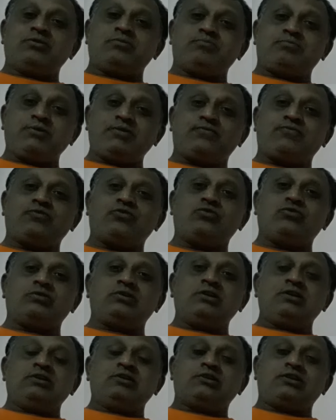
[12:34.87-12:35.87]

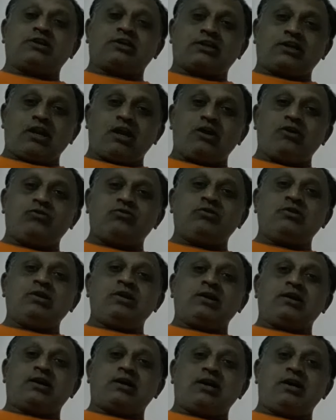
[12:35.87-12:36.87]
before the cloud
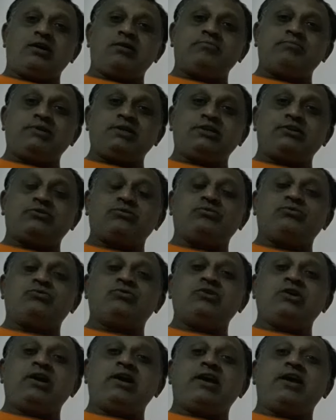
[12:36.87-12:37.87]
come
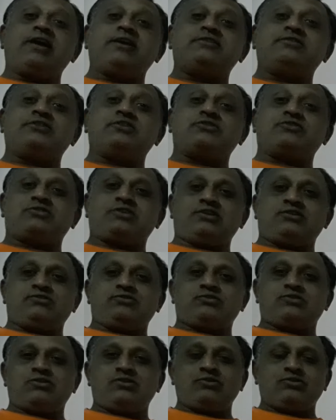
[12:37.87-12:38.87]
into
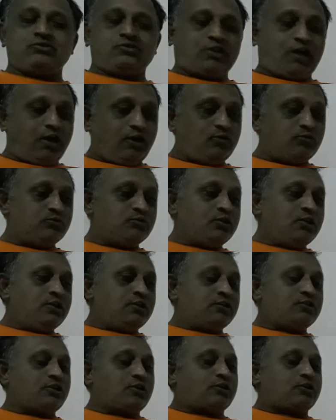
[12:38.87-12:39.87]
existence. Now
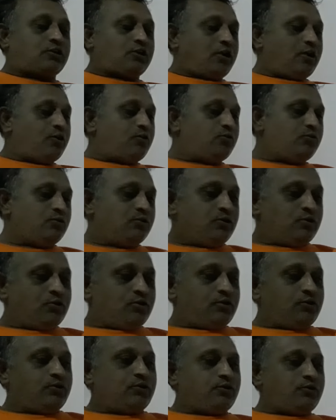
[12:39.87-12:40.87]
the cloud
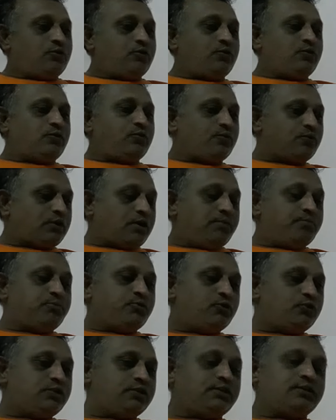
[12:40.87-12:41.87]

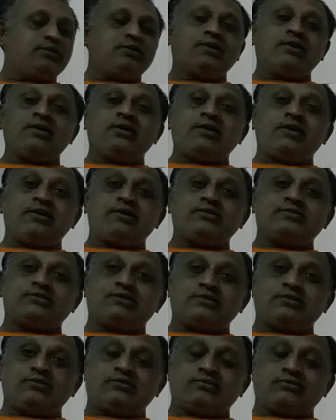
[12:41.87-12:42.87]
computing is
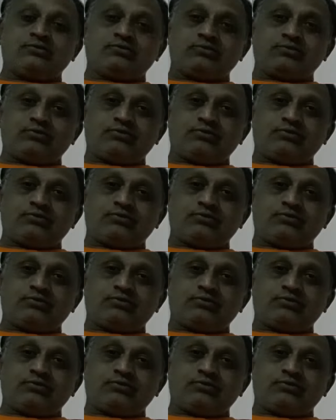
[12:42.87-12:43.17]
in